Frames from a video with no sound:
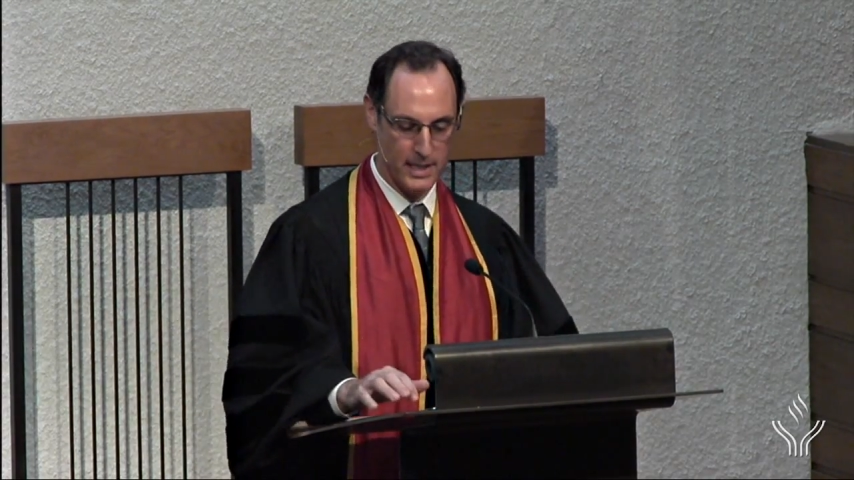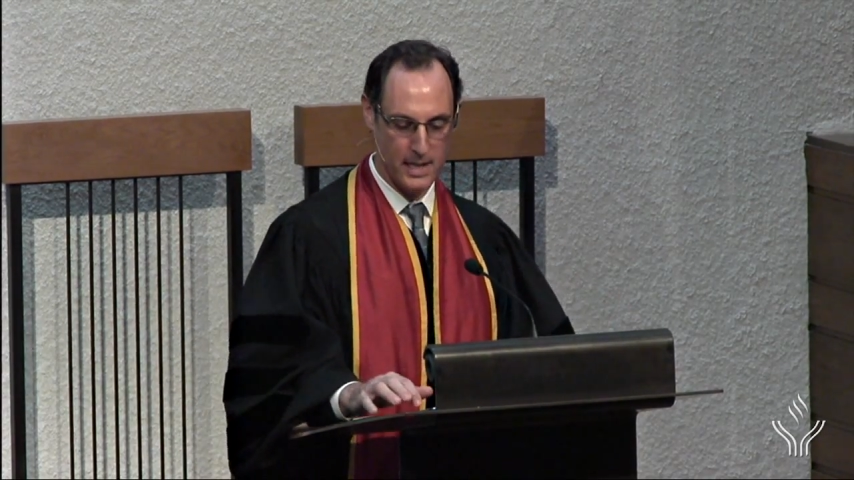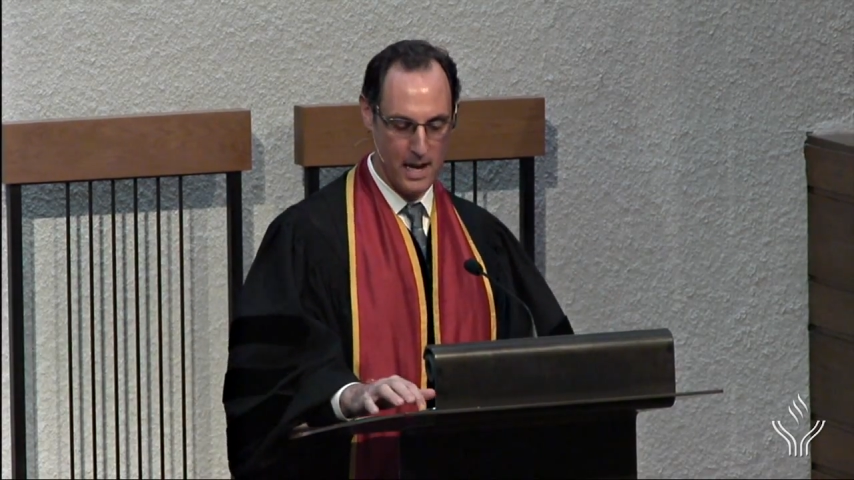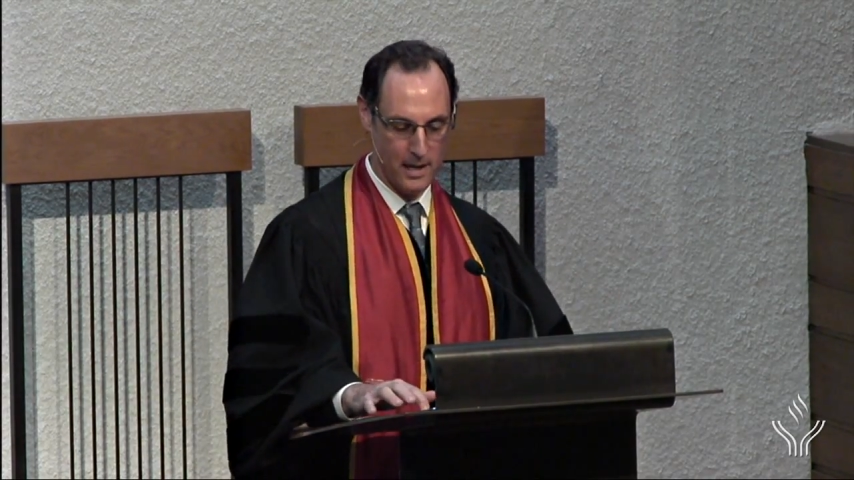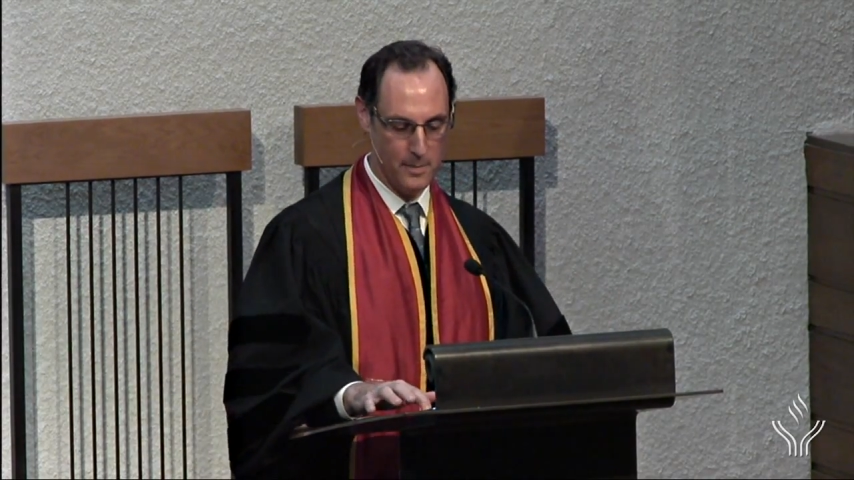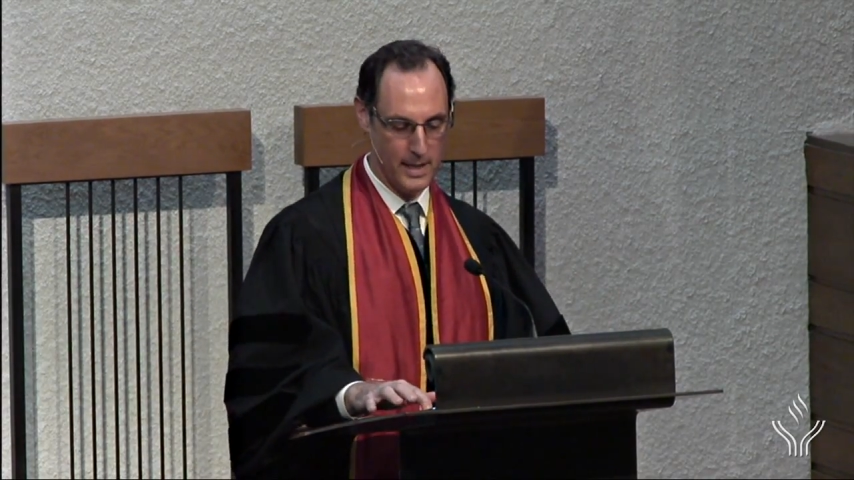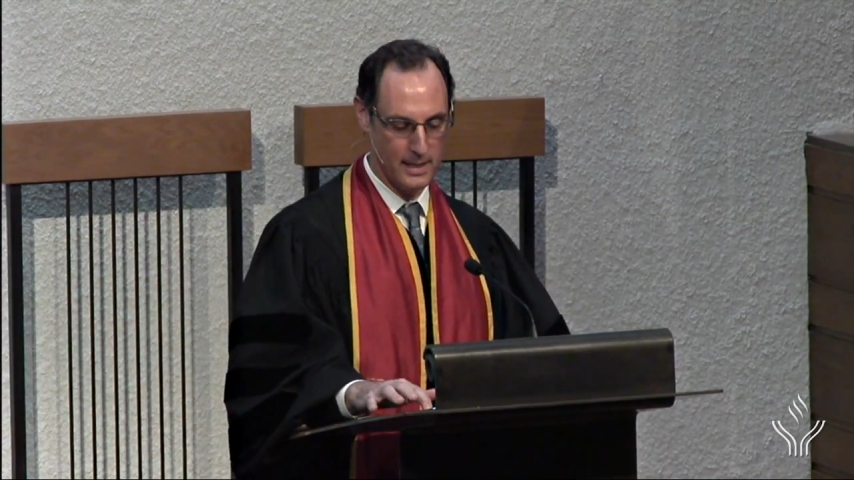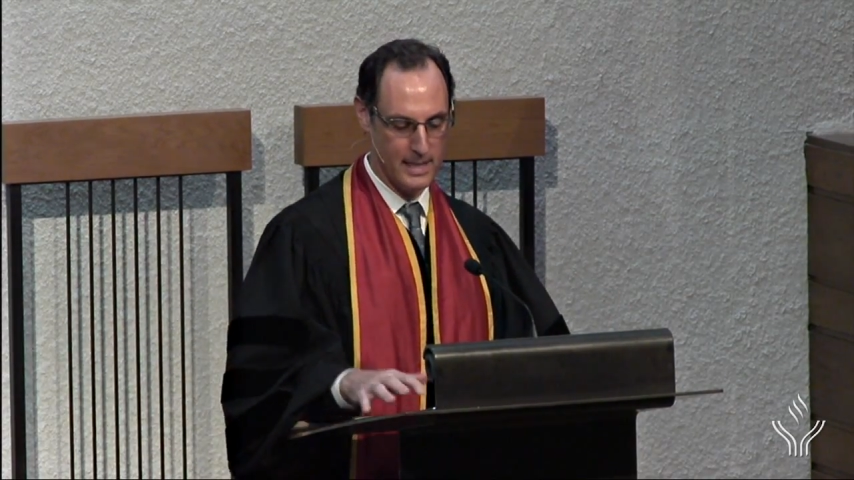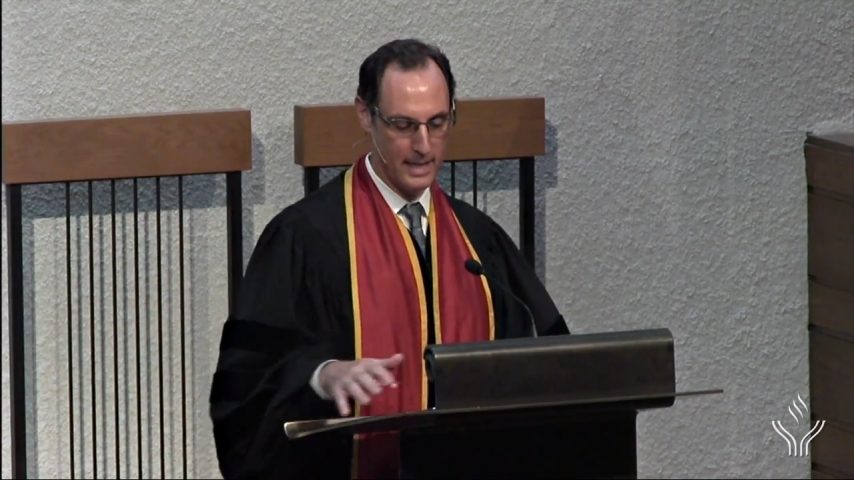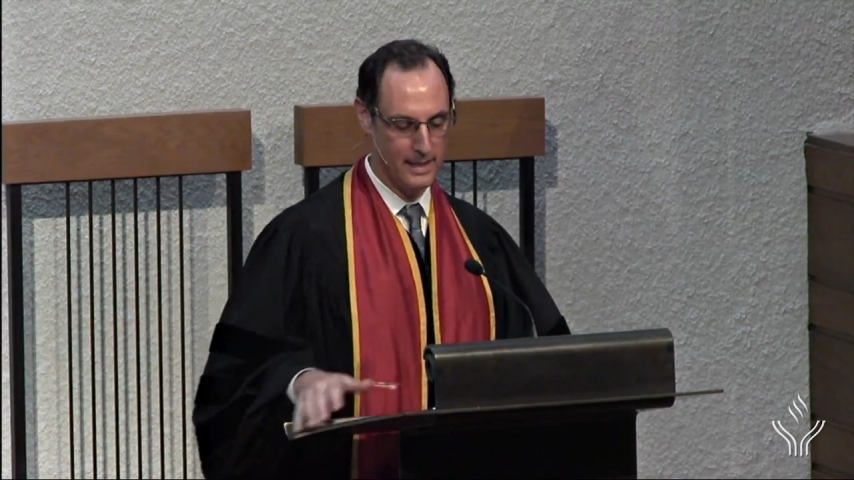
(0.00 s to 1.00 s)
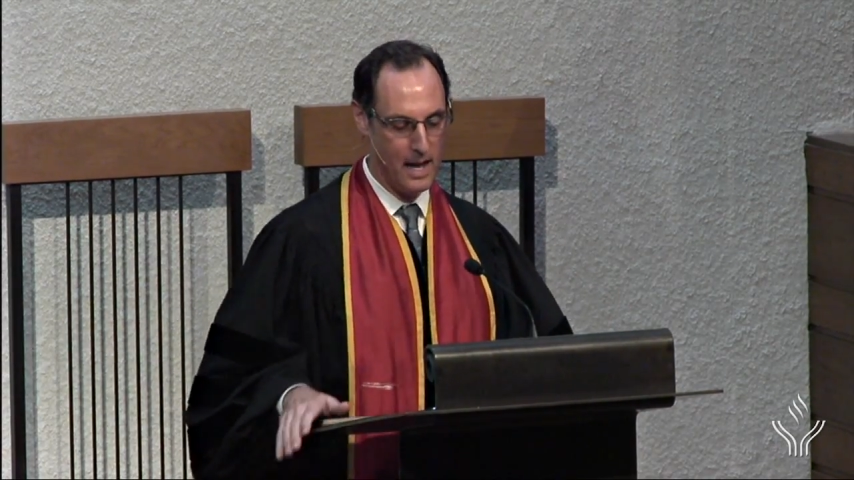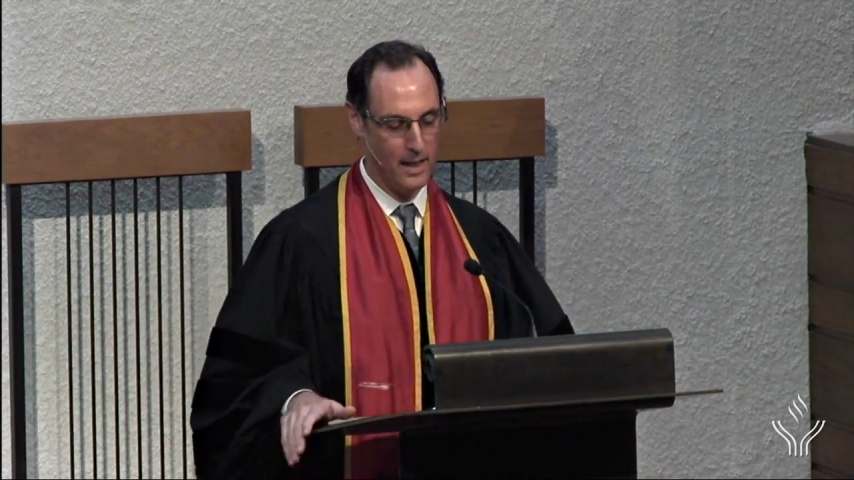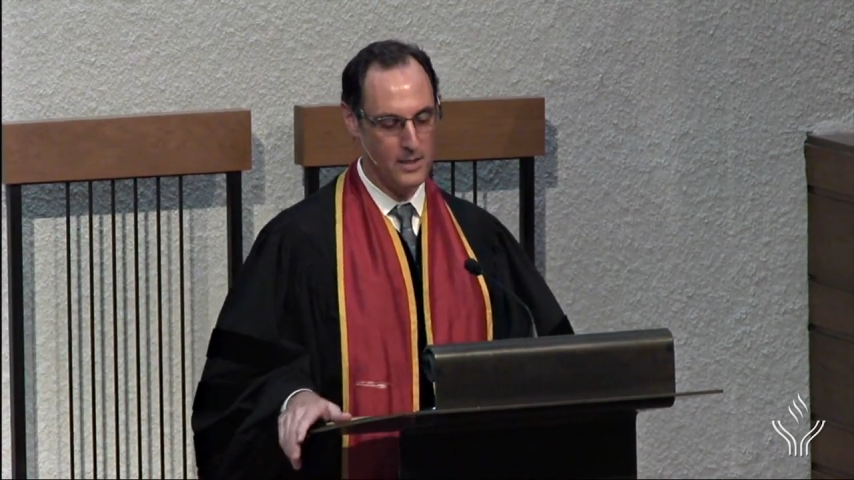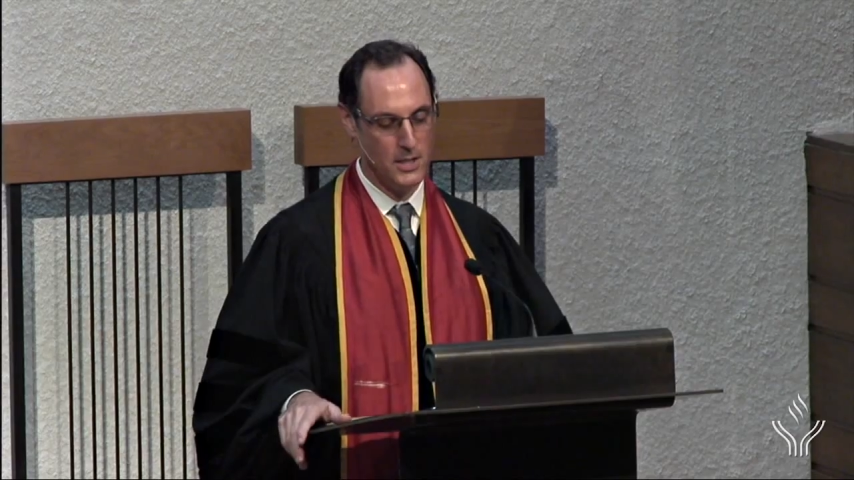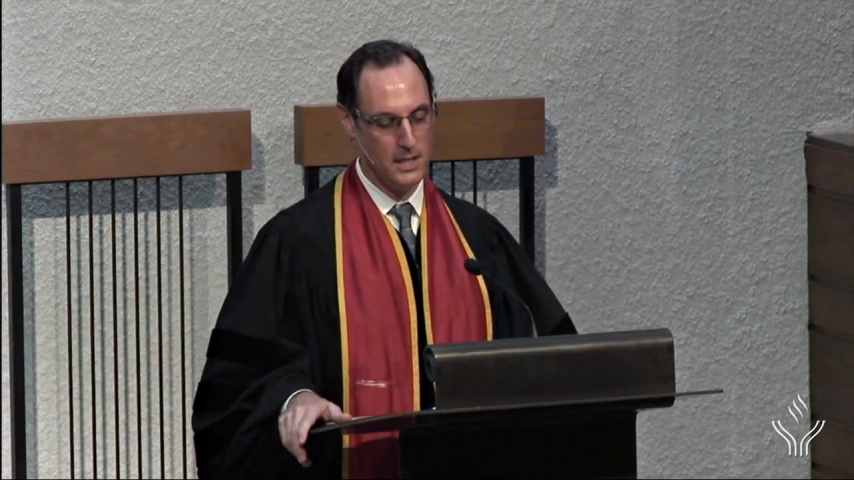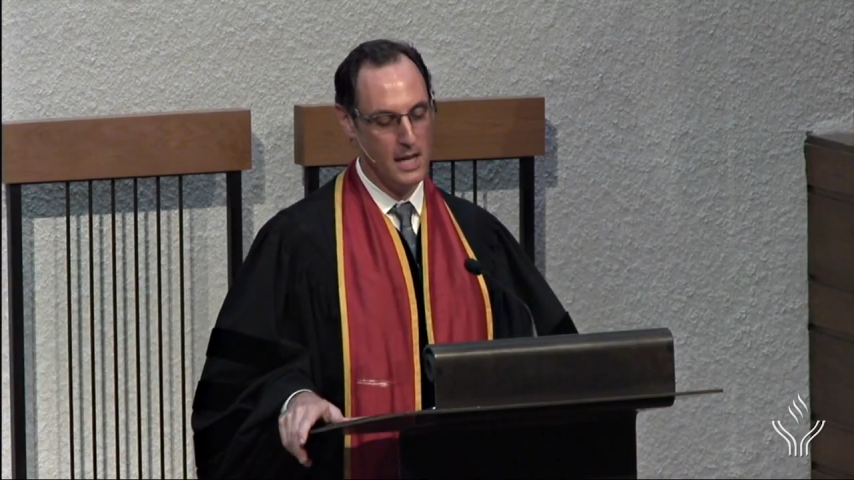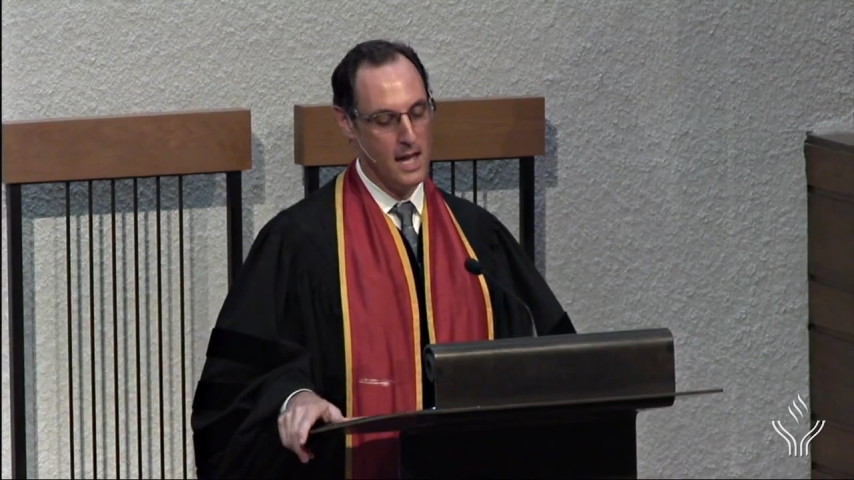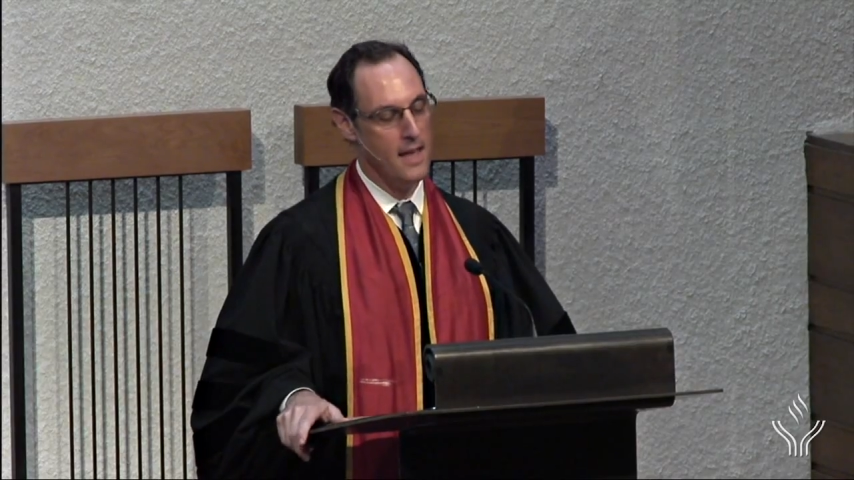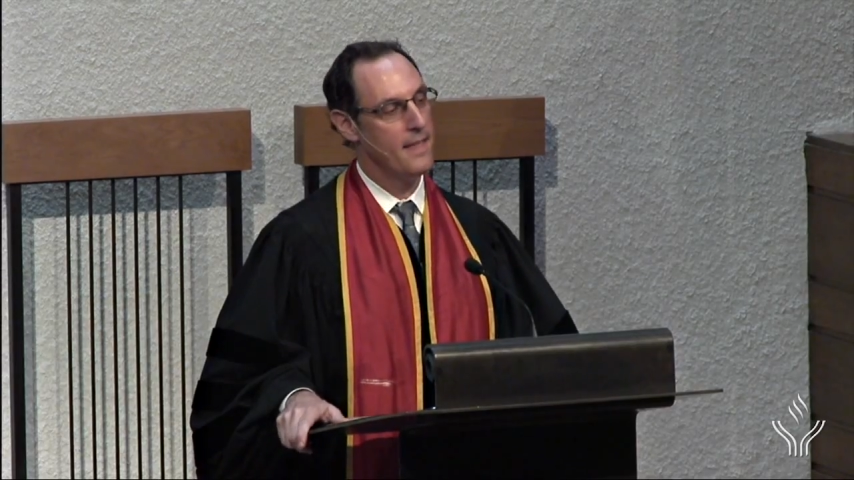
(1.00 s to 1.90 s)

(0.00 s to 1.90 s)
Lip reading: economy, technology